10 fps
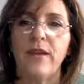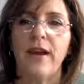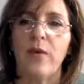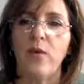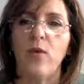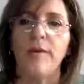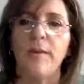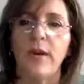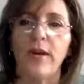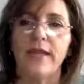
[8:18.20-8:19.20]
at one
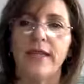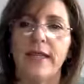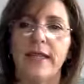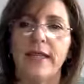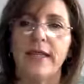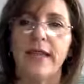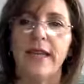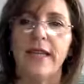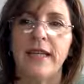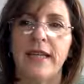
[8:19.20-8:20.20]
point that they
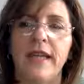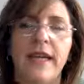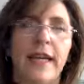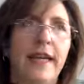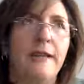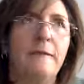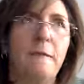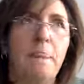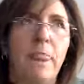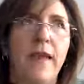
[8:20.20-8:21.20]
said. And,
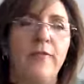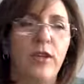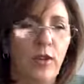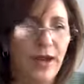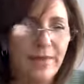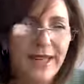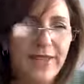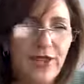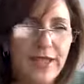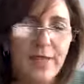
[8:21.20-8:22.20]
you know, and I'm
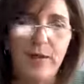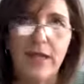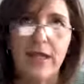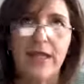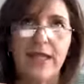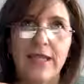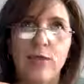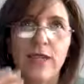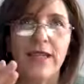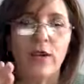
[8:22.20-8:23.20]
telling you this because there
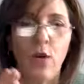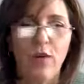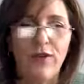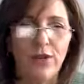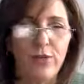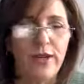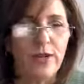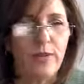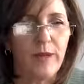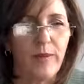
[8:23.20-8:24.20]
was like over
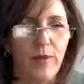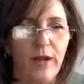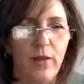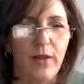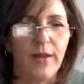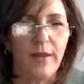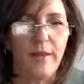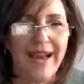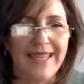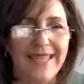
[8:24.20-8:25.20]
300 people that went to
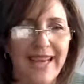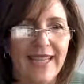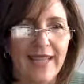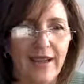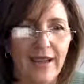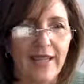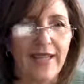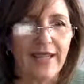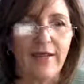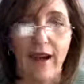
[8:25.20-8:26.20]
mass that night
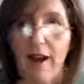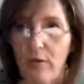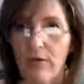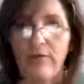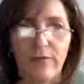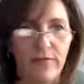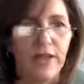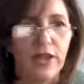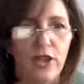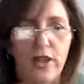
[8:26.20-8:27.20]
in our
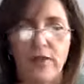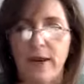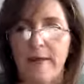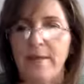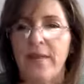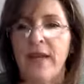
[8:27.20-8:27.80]
villages, right?